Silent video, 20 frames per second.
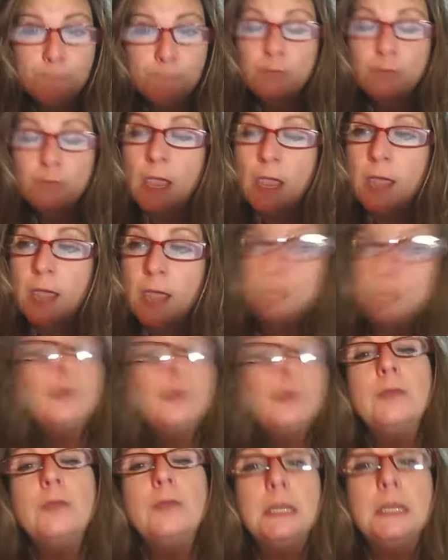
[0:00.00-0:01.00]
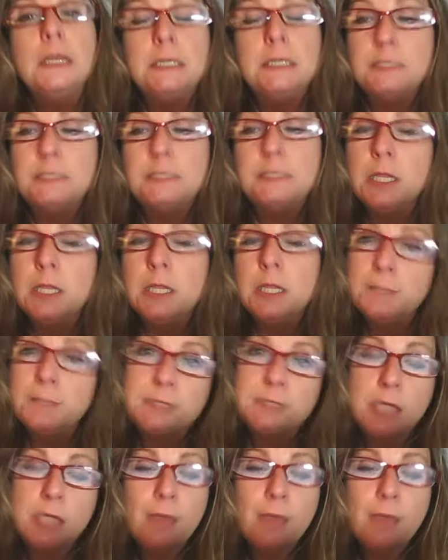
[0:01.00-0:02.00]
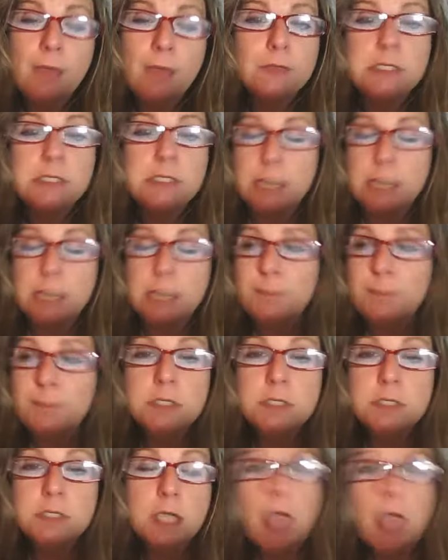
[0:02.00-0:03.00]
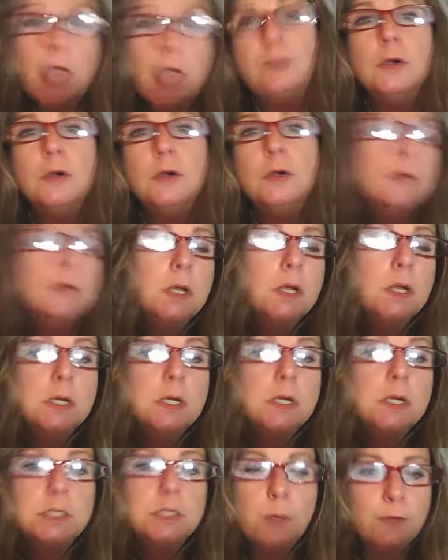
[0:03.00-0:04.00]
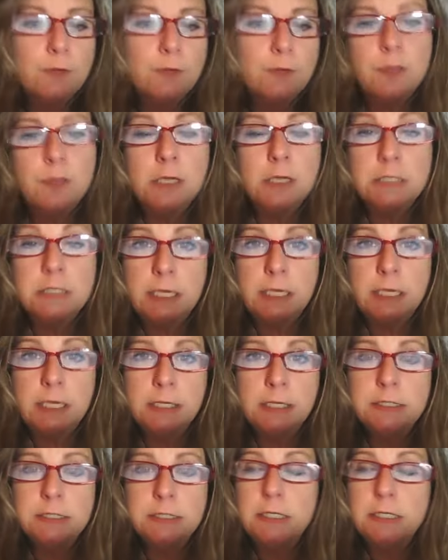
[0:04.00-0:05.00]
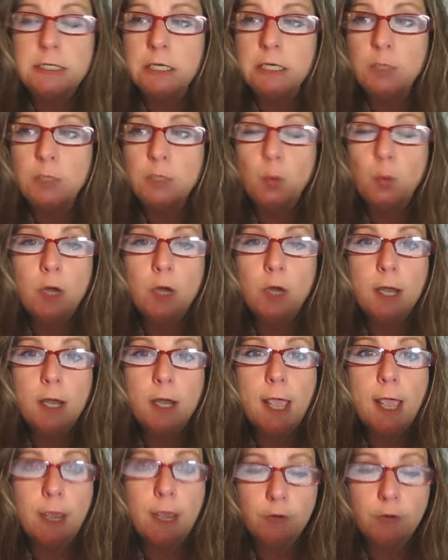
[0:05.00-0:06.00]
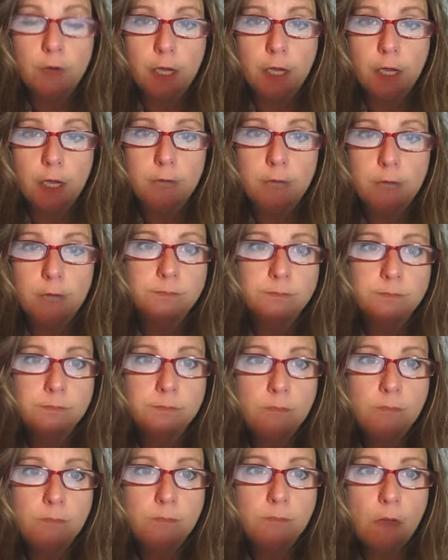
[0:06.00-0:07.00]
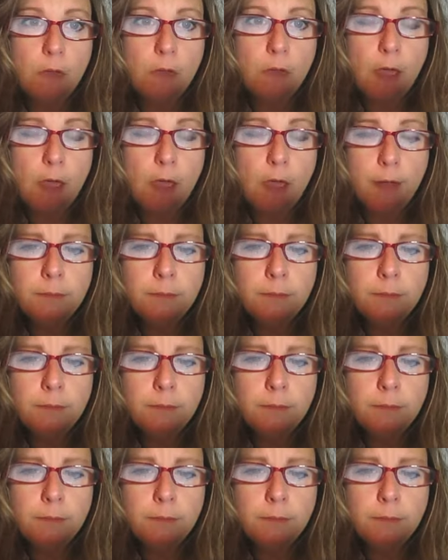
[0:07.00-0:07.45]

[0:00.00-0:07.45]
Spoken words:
Anything that needs to be clipped together, stapled together, so everything is handy in one area. Okay?